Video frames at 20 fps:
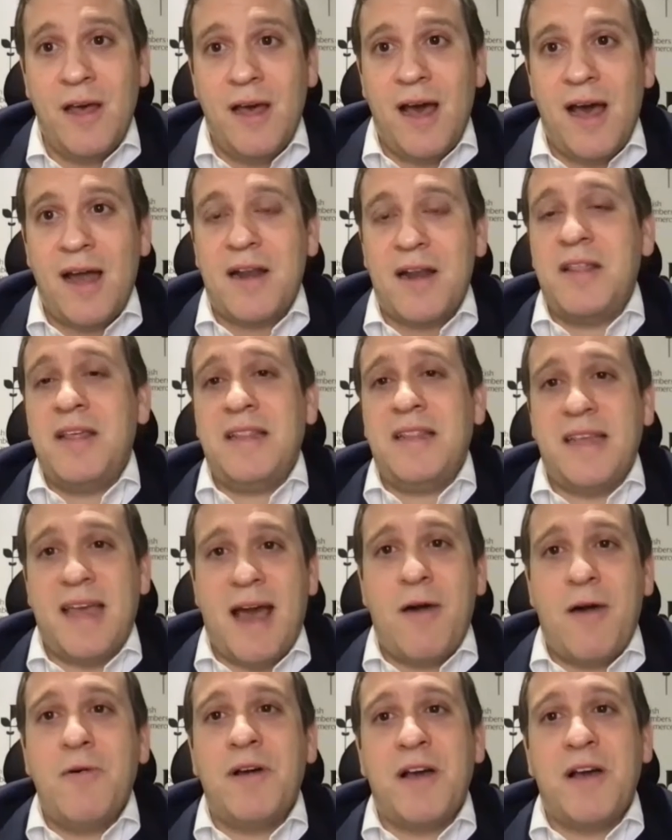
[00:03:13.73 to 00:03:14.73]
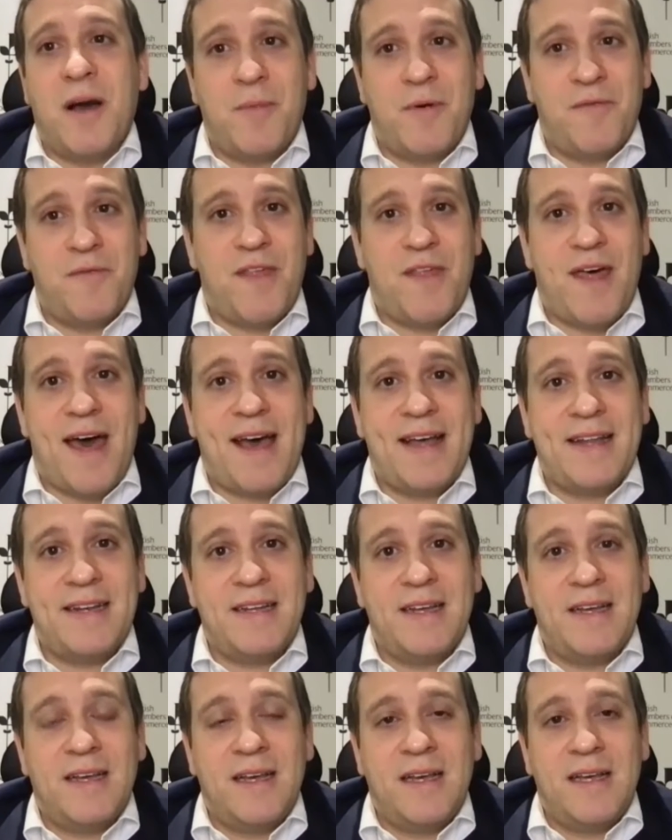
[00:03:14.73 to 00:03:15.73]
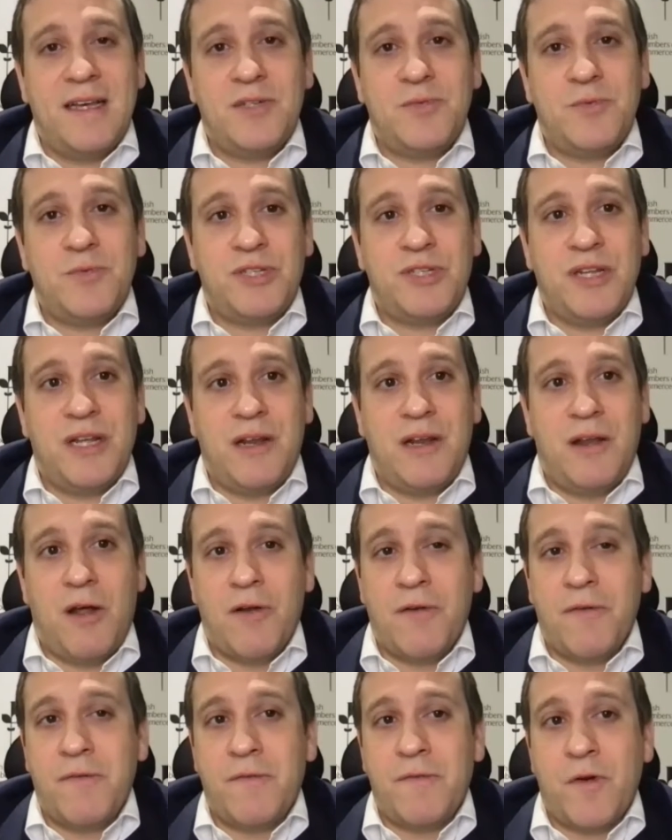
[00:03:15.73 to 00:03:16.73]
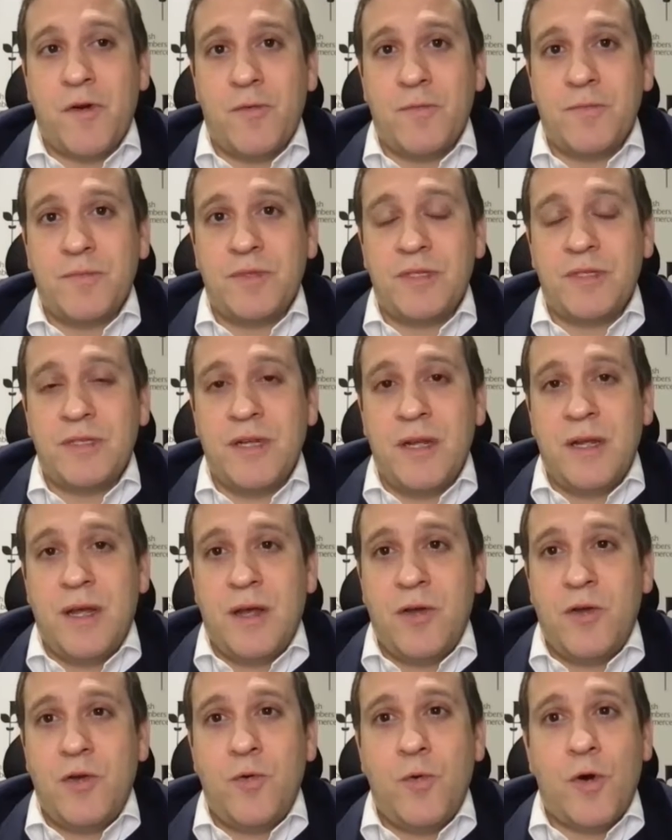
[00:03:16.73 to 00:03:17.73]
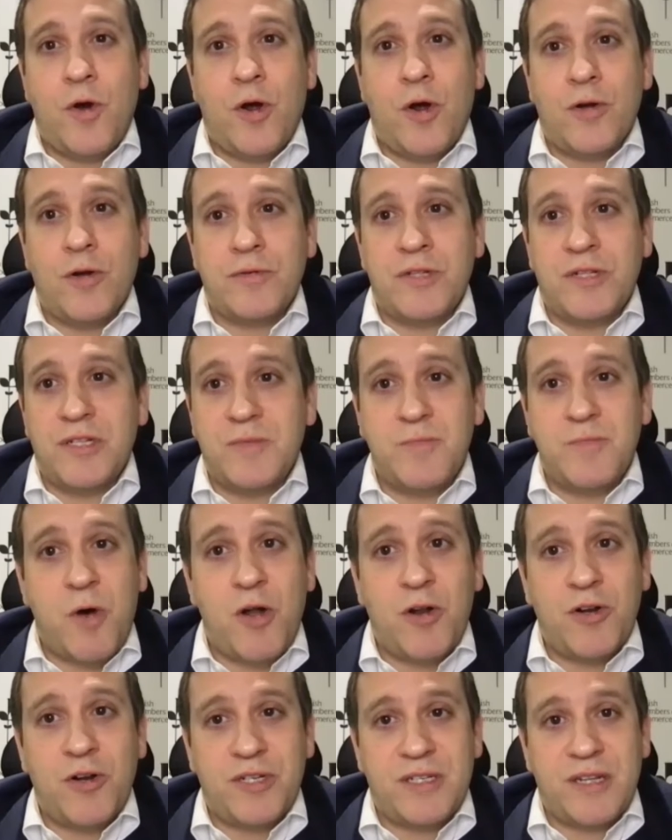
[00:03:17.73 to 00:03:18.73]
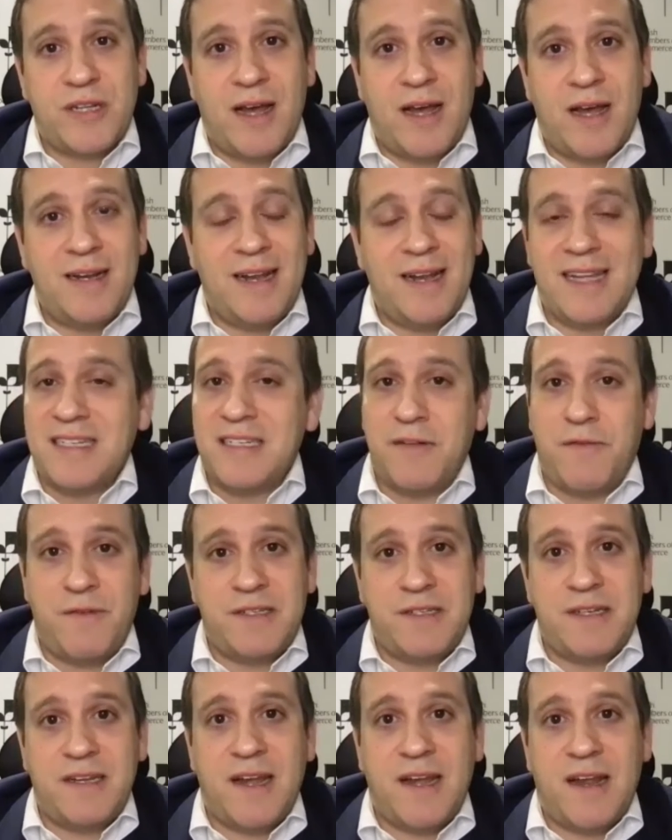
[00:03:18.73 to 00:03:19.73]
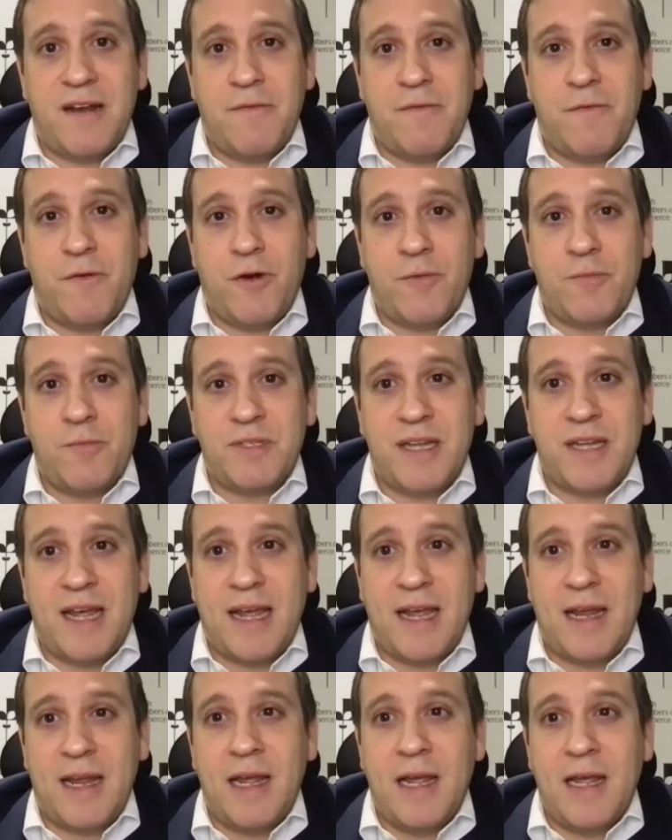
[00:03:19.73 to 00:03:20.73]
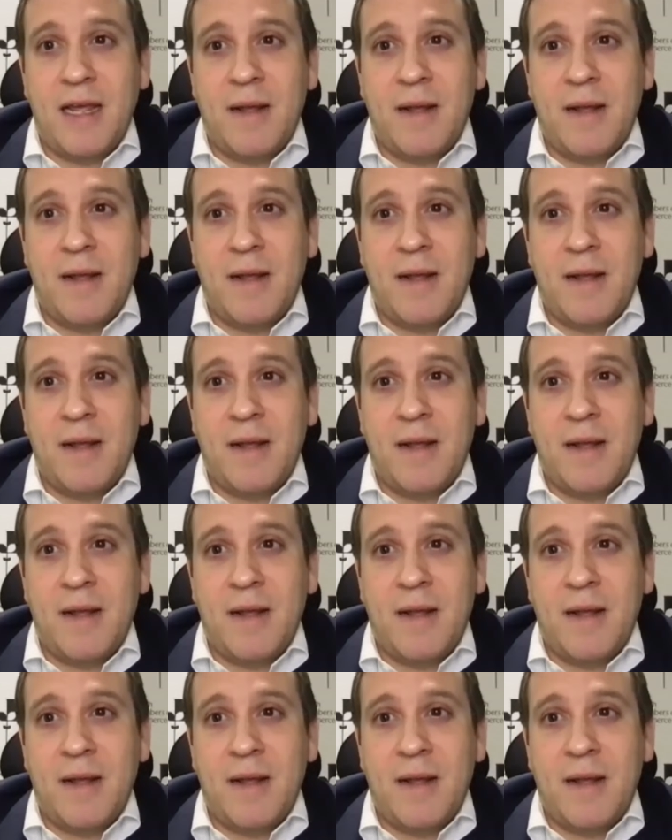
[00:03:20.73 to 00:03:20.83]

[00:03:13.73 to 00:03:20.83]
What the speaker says: And I think the outcome of that is we'll see a lot of firms who are to the smaller side, less sophisticated firms, saying